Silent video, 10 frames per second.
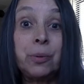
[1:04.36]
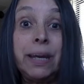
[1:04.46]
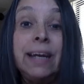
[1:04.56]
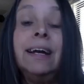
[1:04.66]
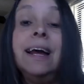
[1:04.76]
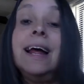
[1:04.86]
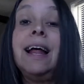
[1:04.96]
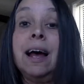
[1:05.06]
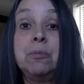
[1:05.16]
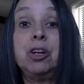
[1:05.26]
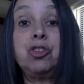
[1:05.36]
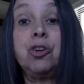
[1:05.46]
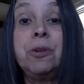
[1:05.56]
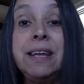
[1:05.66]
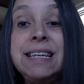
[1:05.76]
week, I'm going to
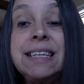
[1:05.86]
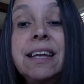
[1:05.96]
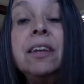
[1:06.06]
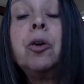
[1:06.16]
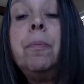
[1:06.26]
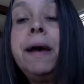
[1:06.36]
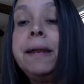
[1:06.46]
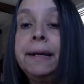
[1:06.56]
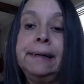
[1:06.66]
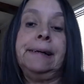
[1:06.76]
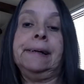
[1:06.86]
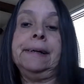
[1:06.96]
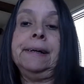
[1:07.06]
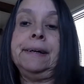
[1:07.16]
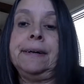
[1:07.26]
turn this a little bit
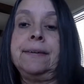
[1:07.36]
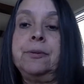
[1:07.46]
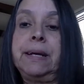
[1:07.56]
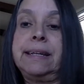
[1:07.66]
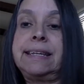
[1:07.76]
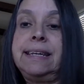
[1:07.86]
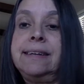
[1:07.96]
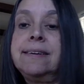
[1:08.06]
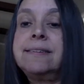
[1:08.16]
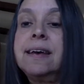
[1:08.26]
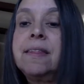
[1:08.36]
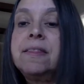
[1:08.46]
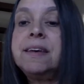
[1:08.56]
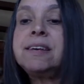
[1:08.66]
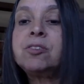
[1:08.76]
so we can see this.
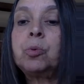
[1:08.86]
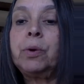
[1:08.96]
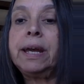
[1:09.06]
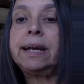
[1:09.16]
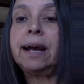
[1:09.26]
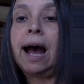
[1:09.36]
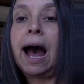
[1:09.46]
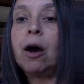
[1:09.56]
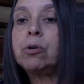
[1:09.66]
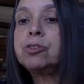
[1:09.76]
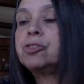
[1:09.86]
This week, our